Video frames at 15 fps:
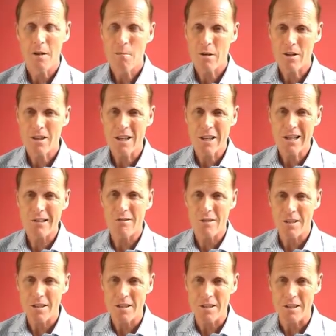because it
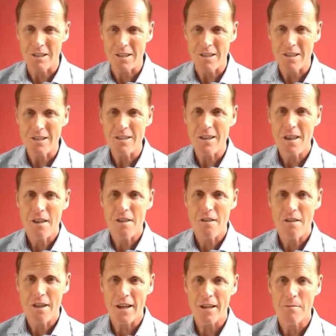criticizes
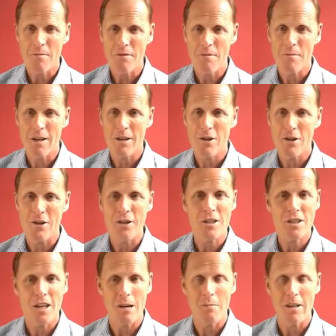that information
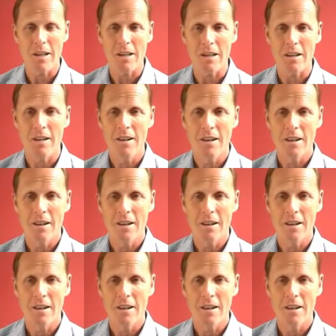that's coming in.